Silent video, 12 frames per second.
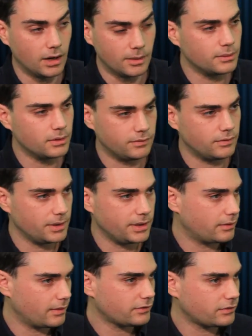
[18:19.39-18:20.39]
unbelievably
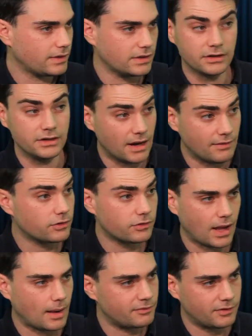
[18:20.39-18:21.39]
aggressive and to never
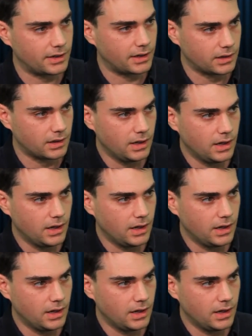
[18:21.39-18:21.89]
stop fighting.